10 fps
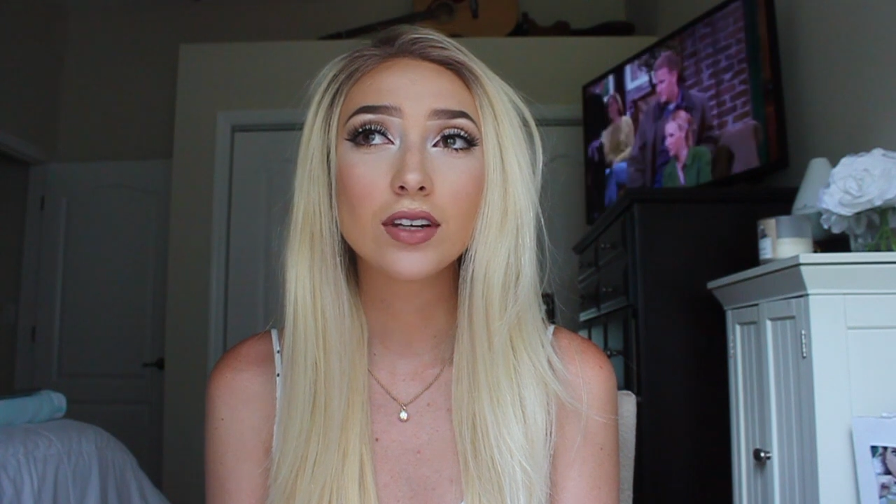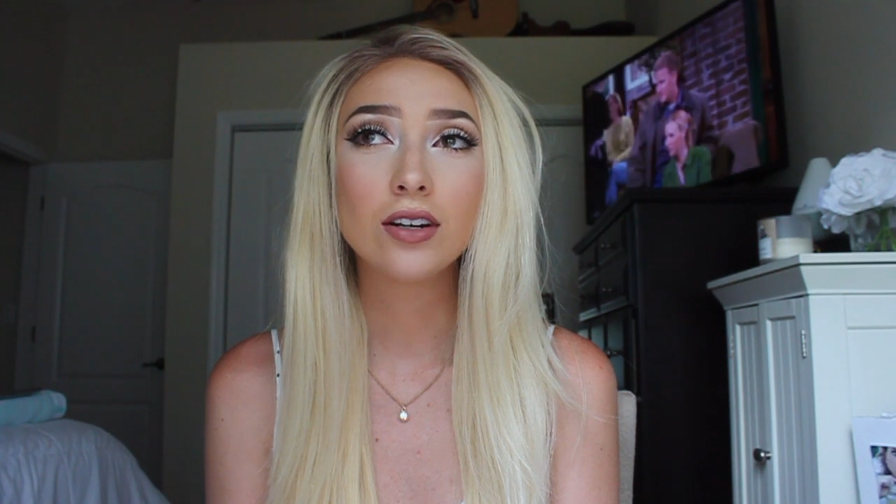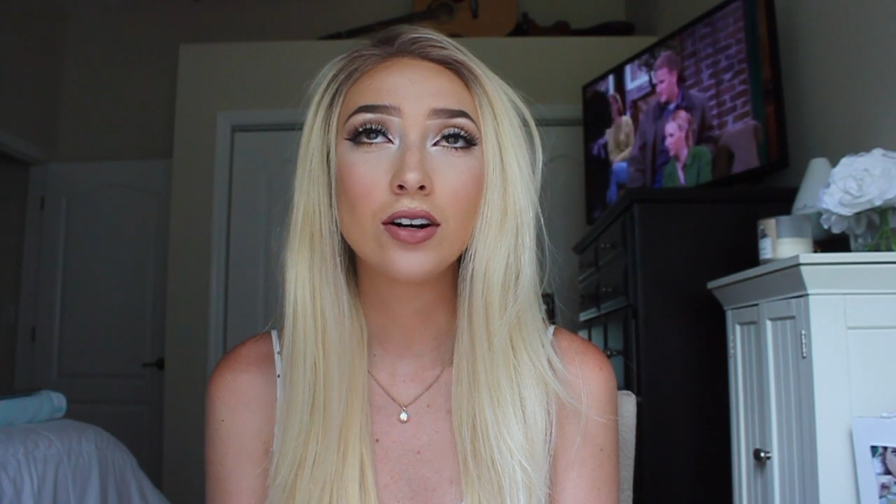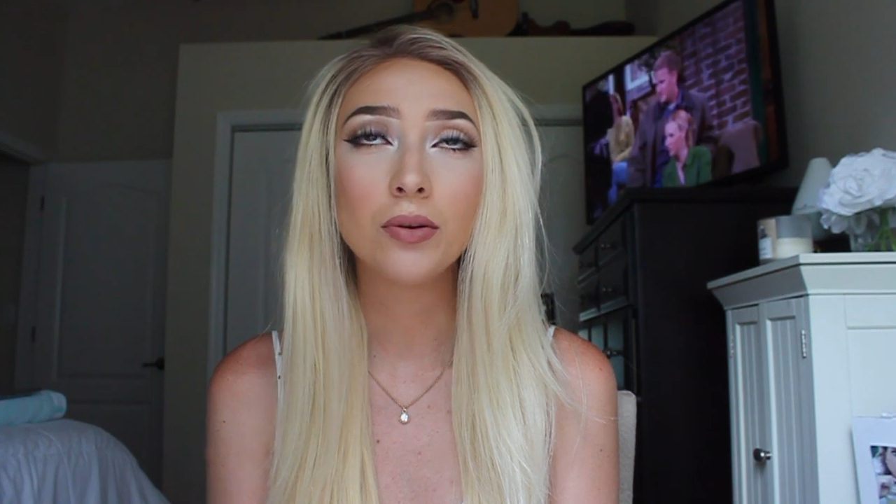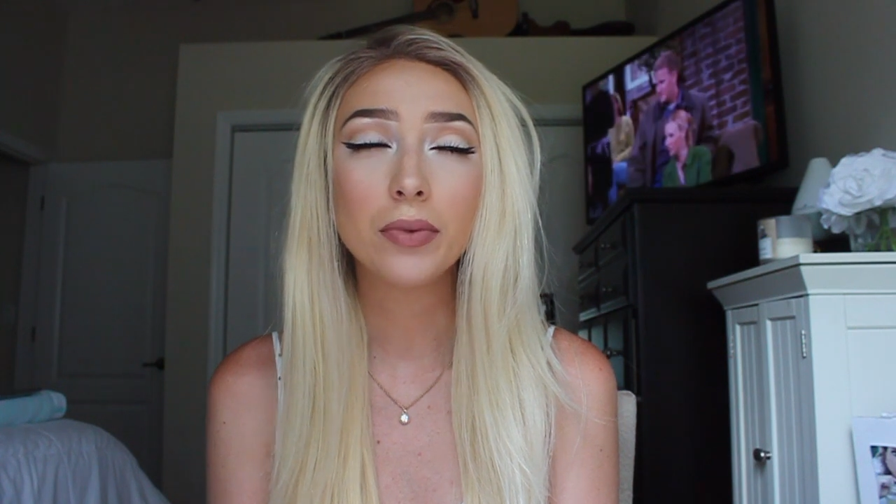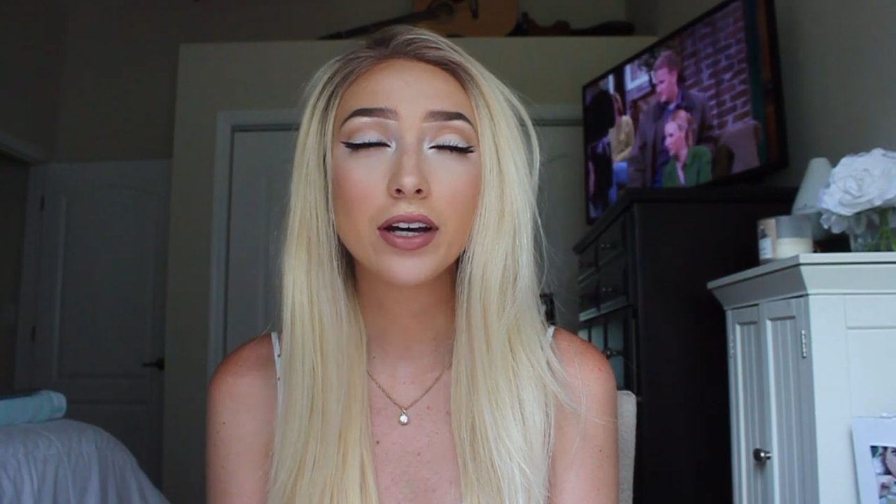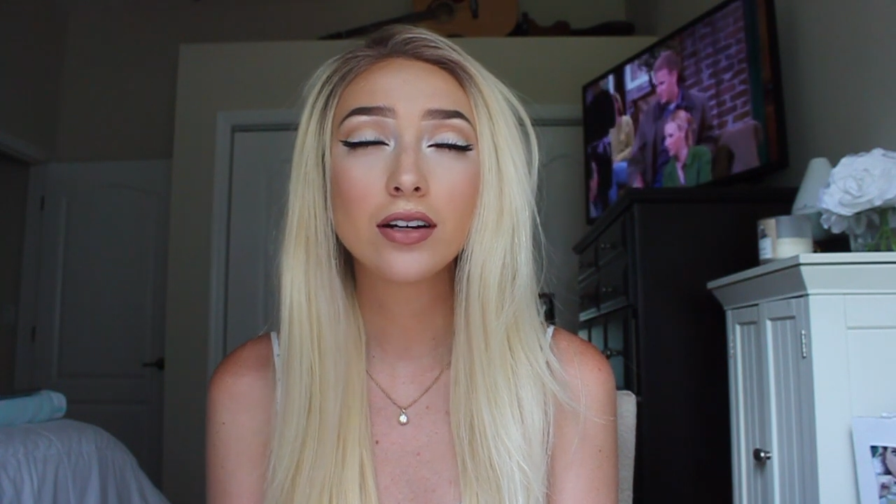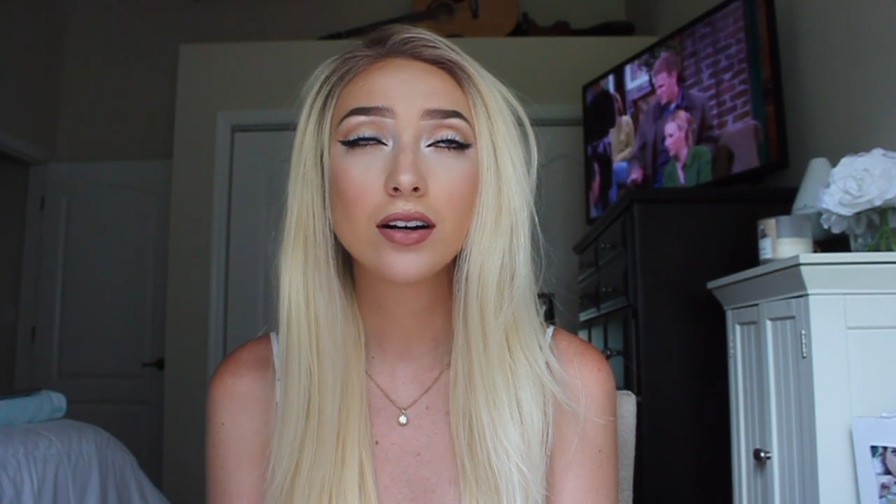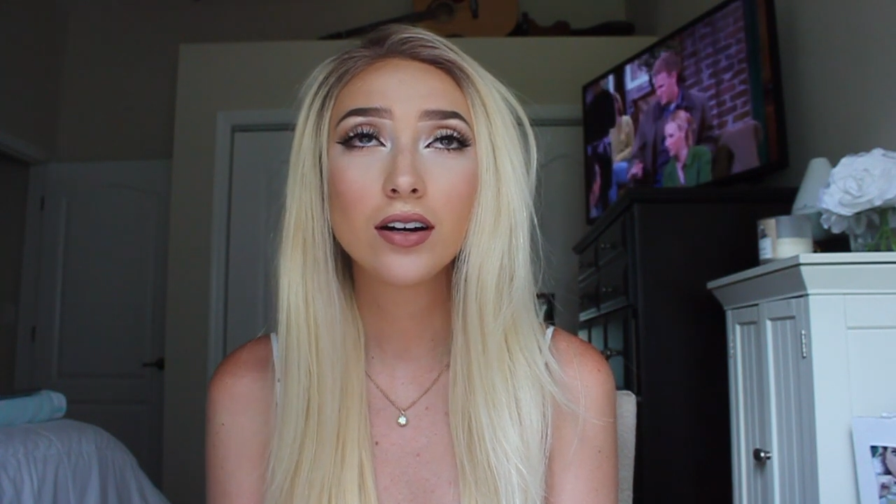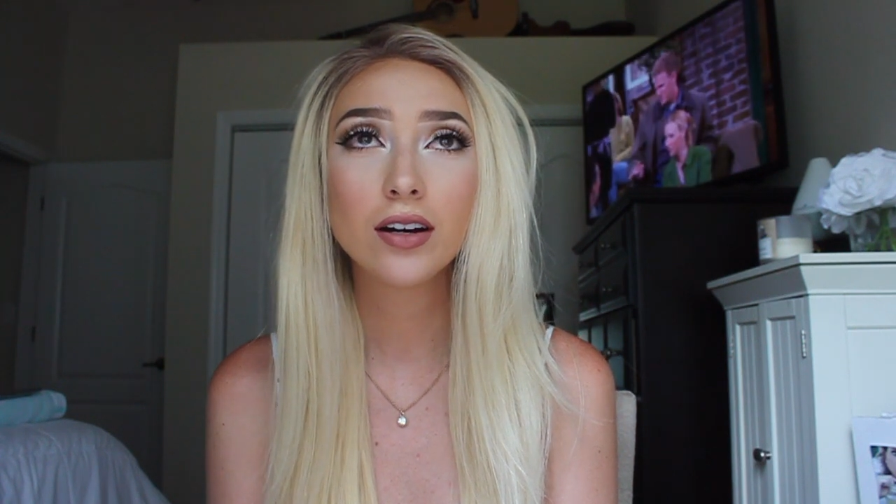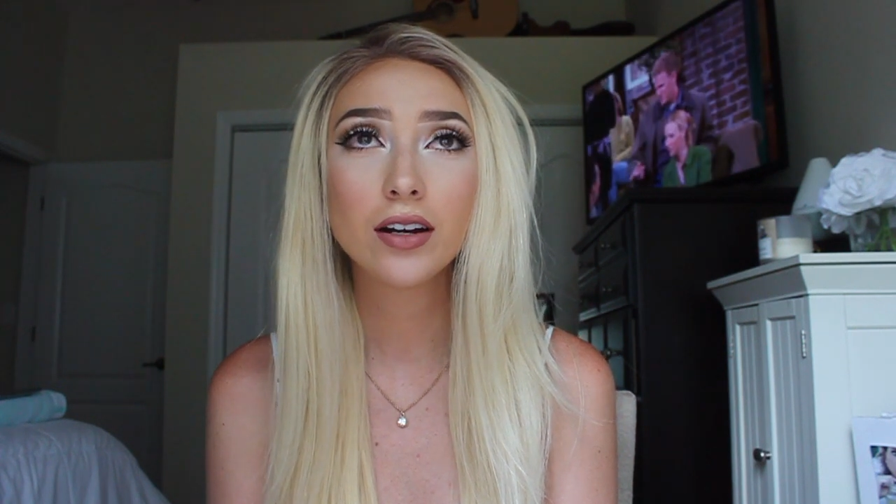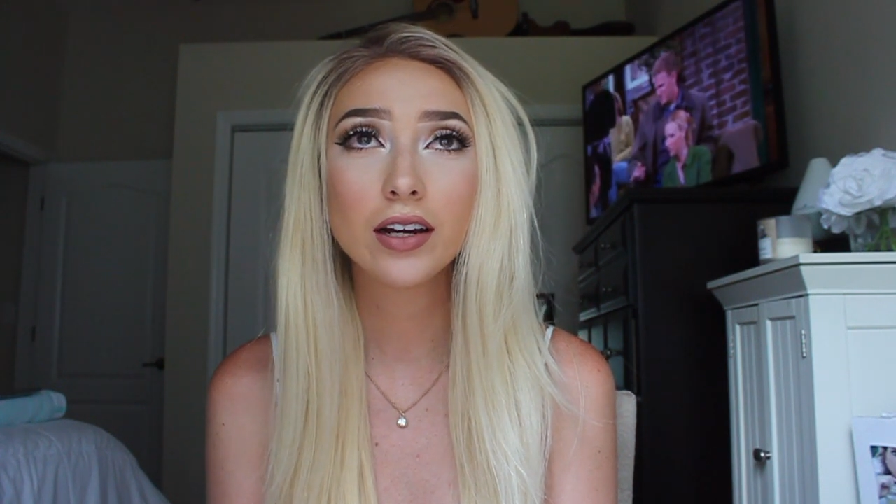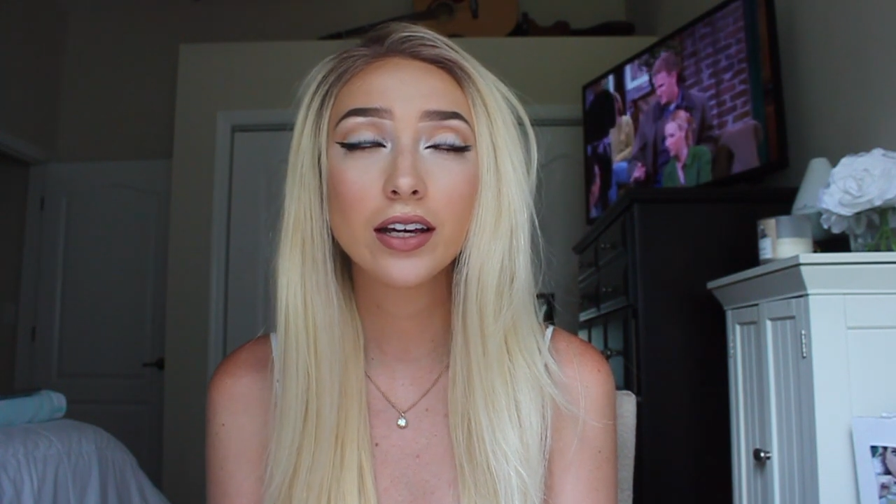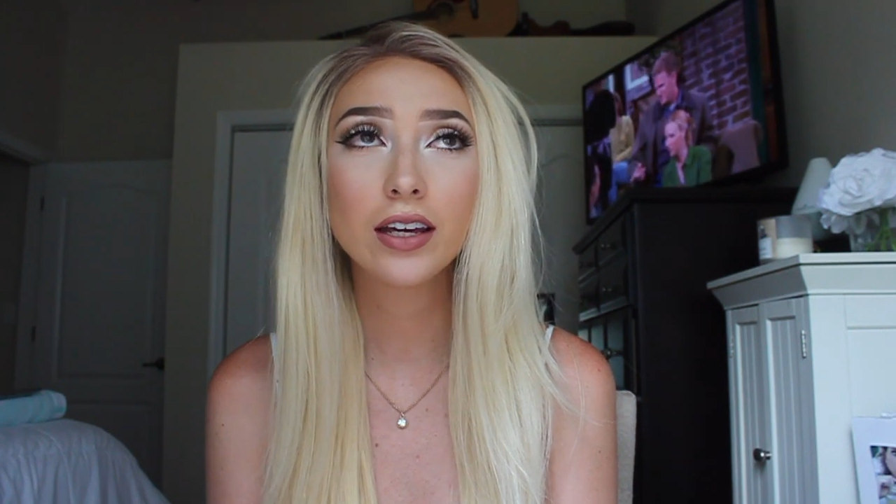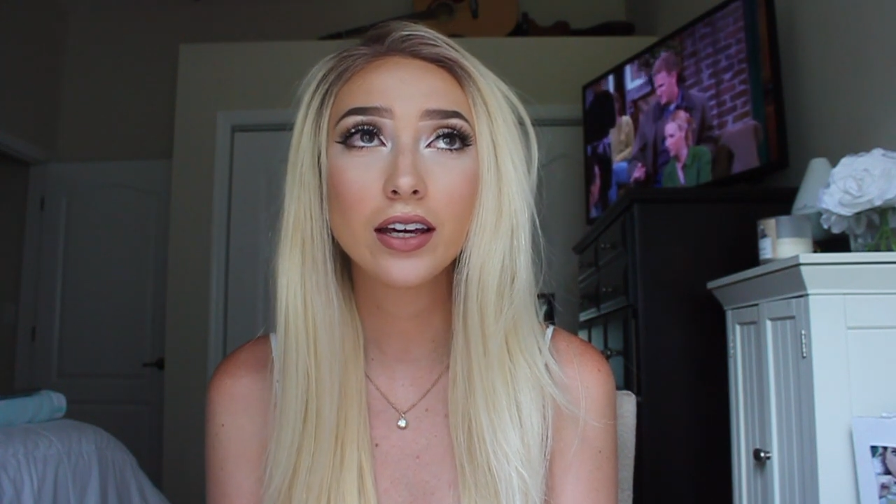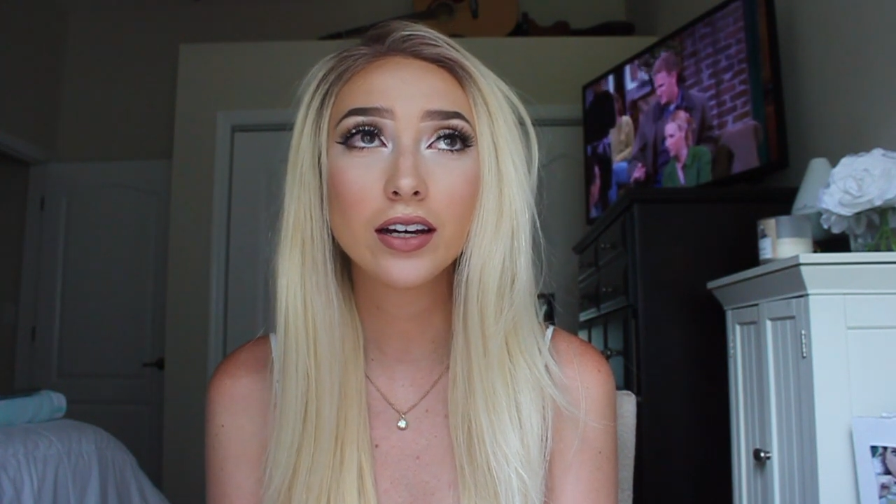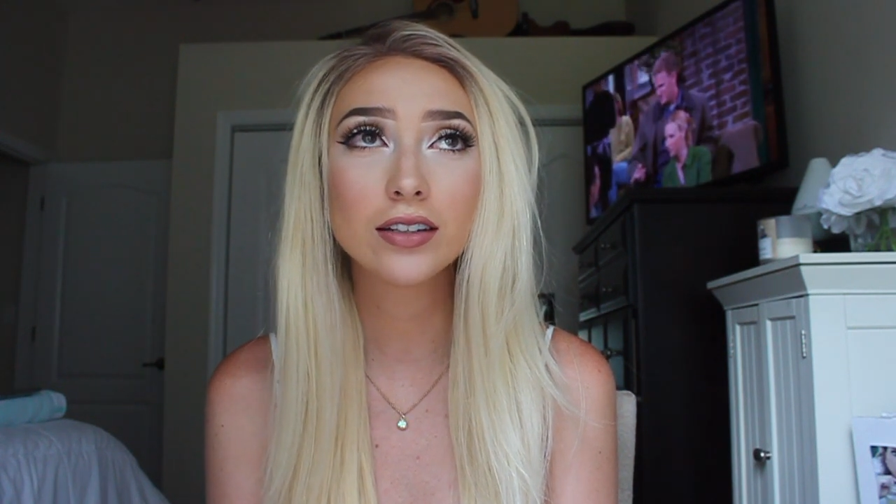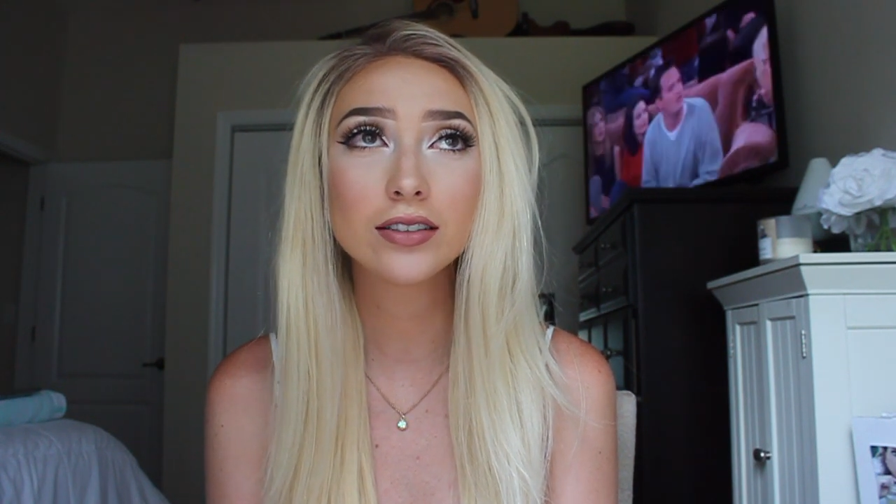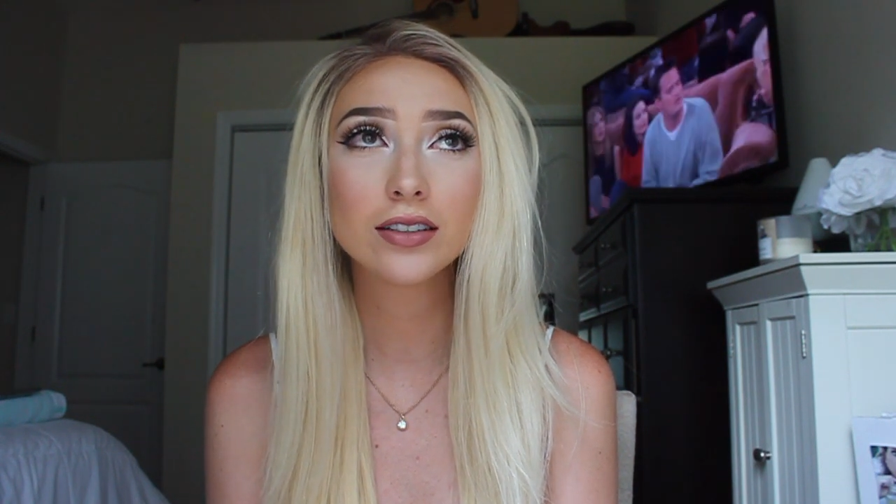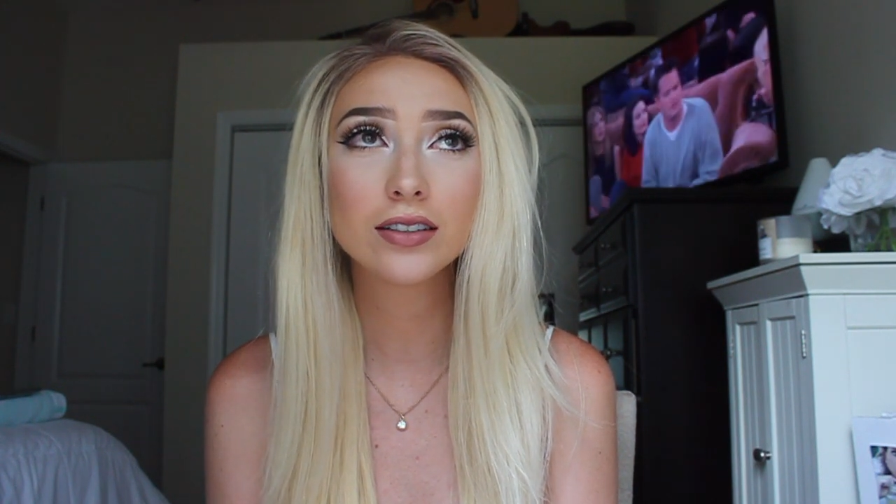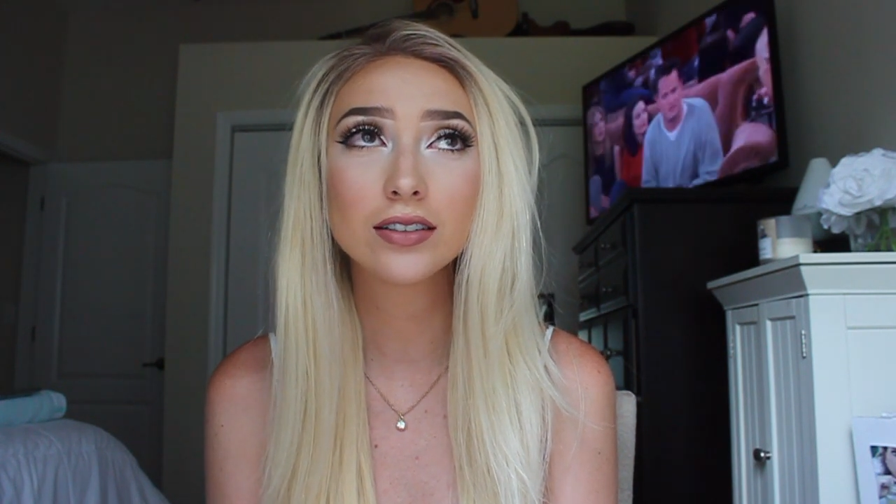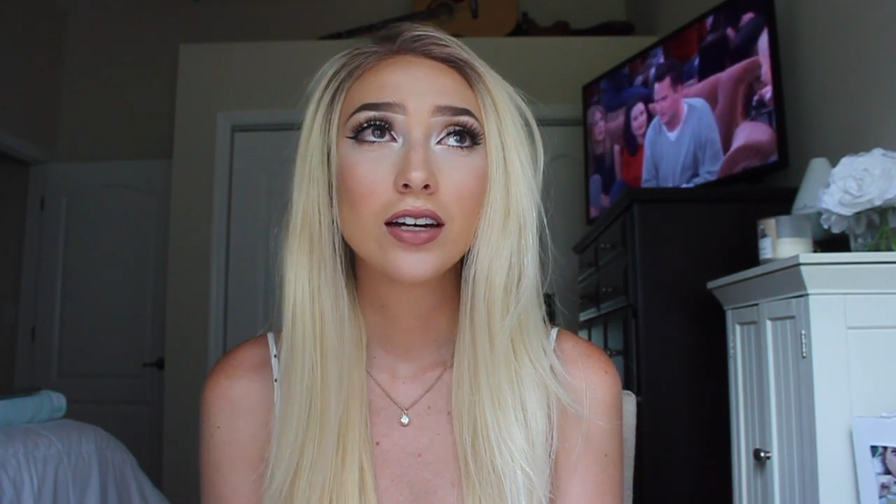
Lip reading: Oh my God, I can't.